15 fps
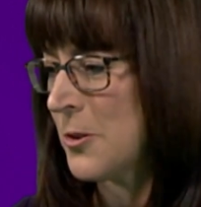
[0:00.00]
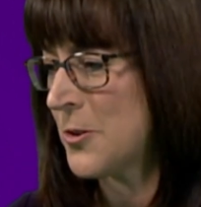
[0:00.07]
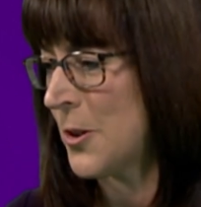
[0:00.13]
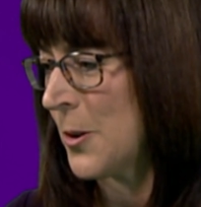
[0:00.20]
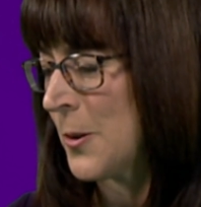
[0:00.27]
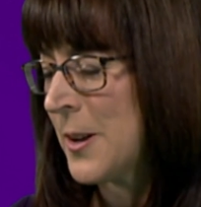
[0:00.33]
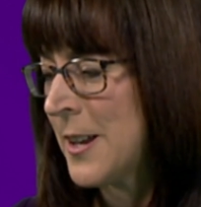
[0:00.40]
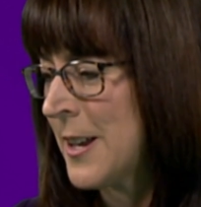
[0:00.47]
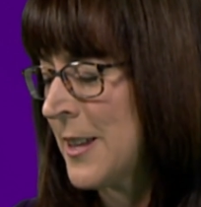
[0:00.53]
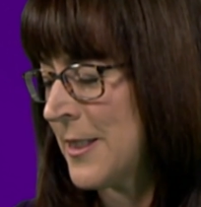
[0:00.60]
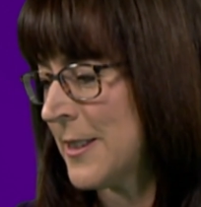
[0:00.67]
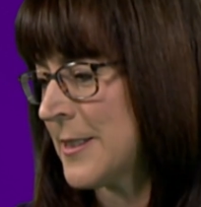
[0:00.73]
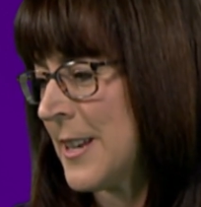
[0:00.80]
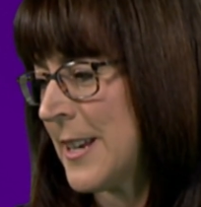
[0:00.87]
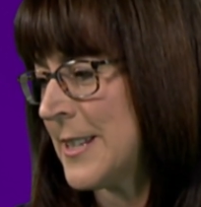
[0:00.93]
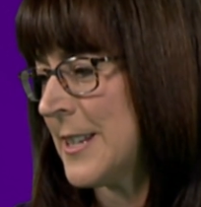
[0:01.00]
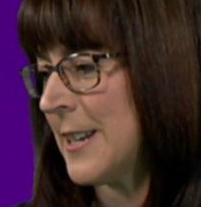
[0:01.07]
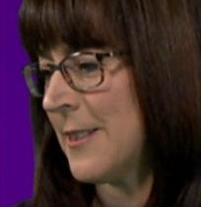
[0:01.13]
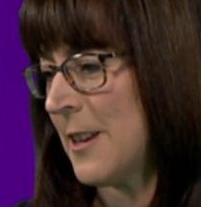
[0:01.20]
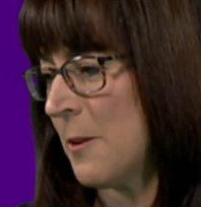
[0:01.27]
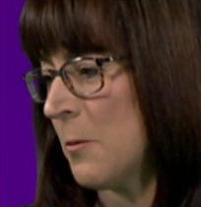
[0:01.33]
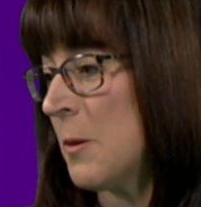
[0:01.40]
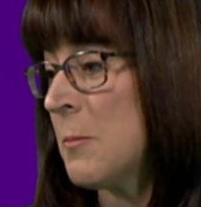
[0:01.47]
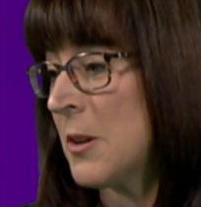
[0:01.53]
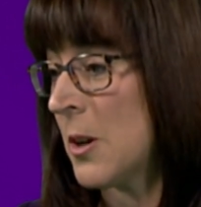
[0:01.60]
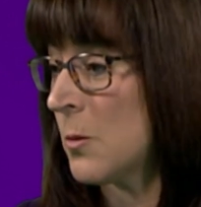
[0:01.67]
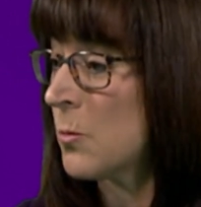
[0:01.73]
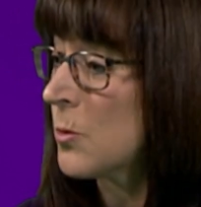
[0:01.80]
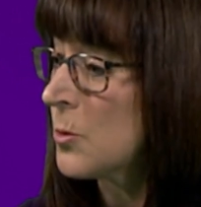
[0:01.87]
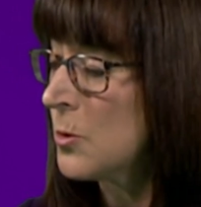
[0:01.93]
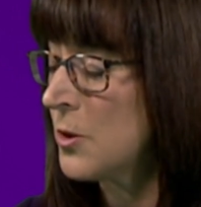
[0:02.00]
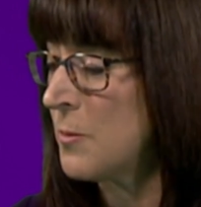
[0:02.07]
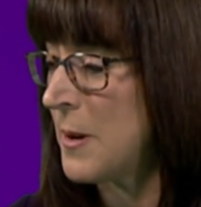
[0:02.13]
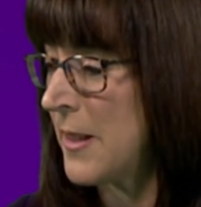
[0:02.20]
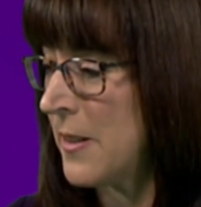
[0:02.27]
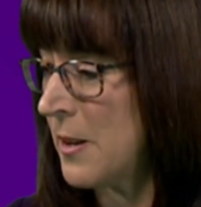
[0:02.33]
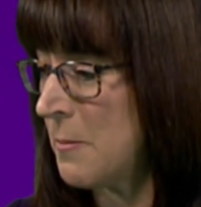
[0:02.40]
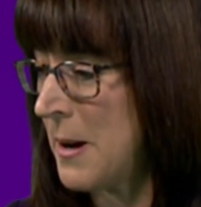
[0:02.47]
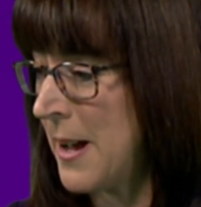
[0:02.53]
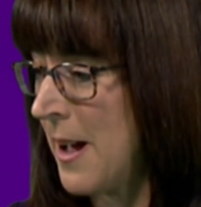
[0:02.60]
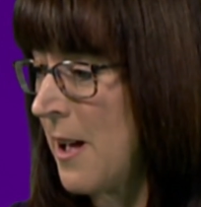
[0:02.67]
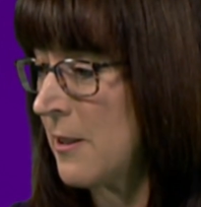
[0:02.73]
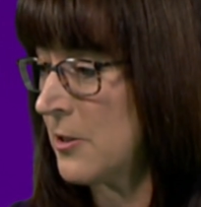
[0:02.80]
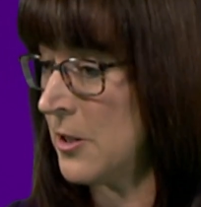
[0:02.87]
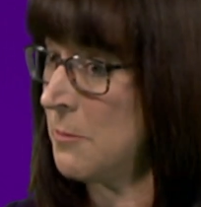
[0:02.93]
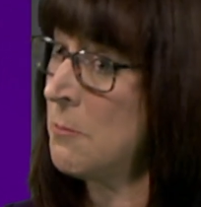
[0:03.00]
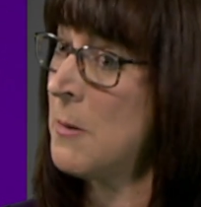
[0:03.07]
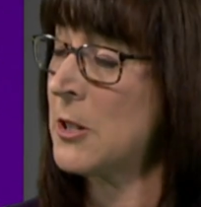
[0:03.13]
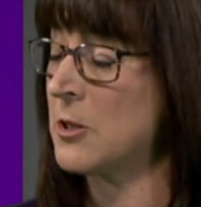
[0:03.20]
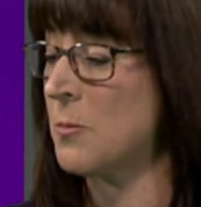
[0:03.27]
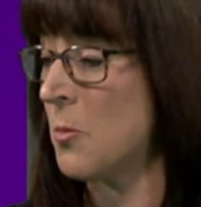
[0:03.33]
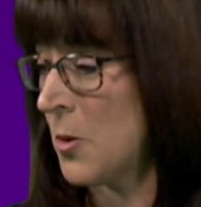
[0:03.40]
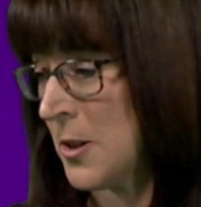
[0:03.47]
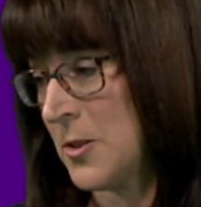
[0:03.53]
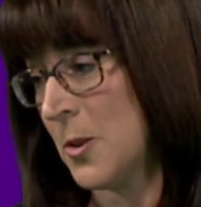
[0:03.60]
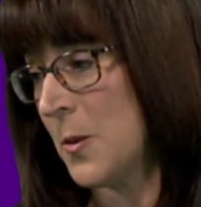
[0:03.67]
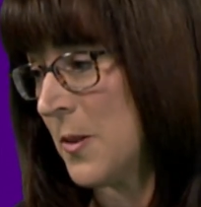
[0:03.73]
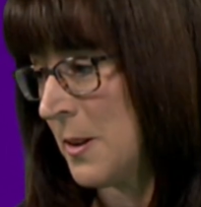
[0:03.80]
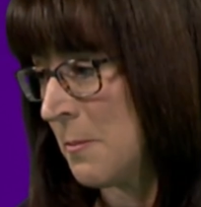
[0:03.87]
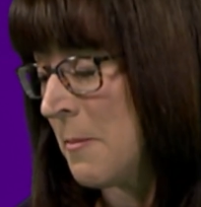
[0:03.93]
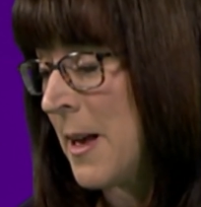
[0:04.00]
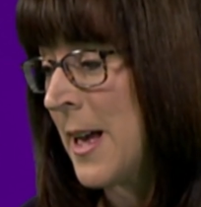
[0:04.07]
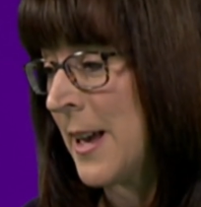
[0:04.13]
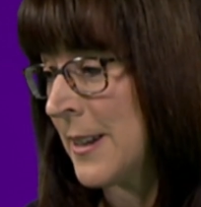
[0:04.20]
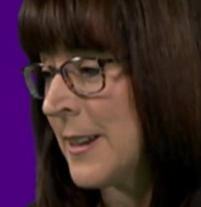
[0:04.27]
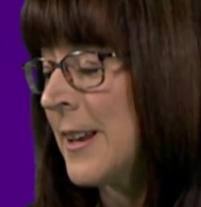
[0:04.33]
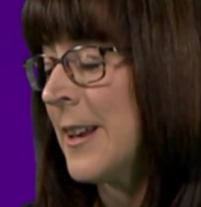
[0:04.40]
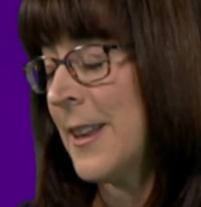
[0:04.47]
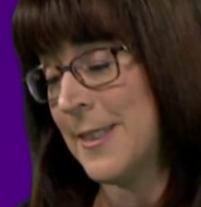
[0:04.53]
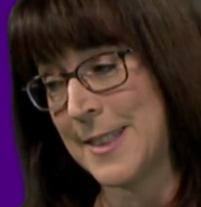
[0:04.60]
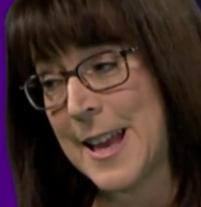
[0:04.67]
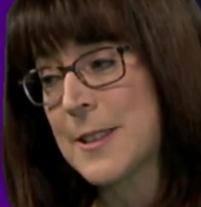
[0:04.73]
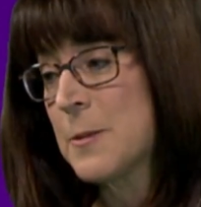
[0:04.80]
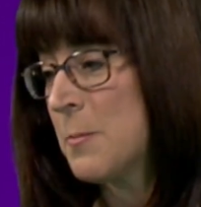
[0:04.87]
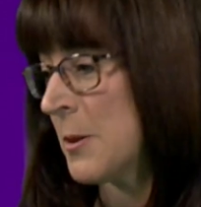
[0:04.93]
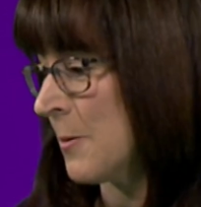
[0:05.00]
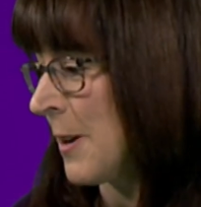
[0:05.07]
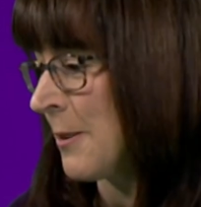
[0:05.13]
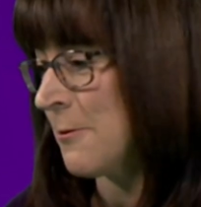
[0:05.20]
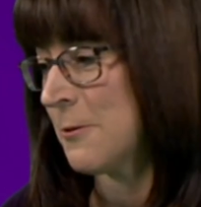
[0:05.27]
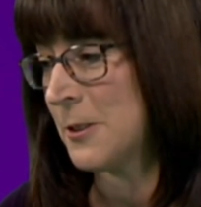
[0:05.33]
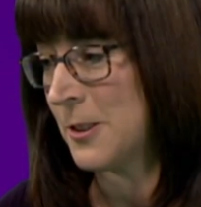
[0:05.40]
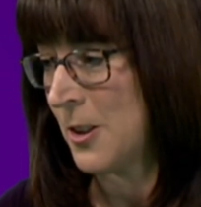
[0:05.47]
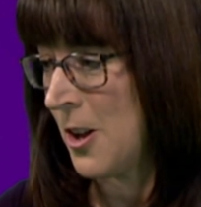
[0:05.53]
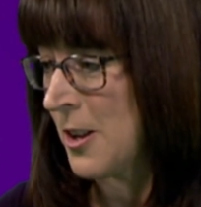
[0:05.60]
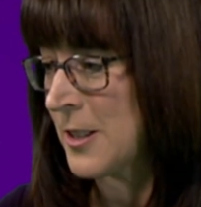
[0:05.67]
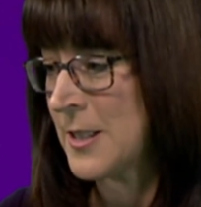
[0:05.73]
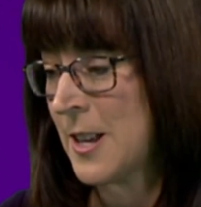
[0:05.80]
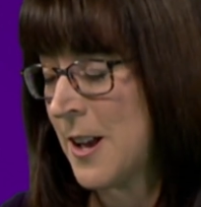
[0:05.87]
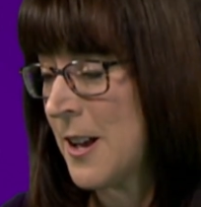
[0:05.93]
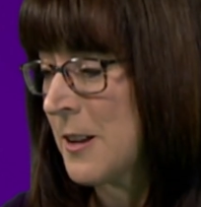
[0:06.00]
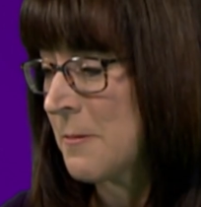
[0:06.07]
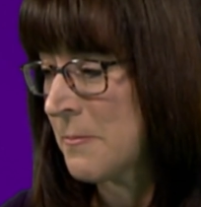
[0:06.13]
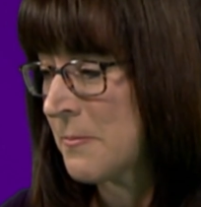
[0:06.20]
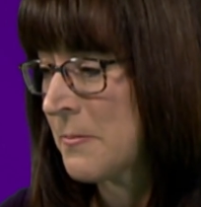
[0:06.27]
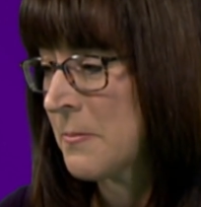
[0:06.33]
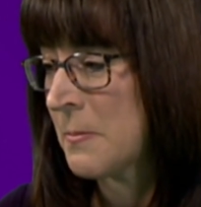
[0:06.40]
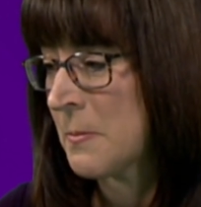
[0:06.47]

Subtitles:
So this idea that women are ruled by their biology much more so than men, that's been around for a long time.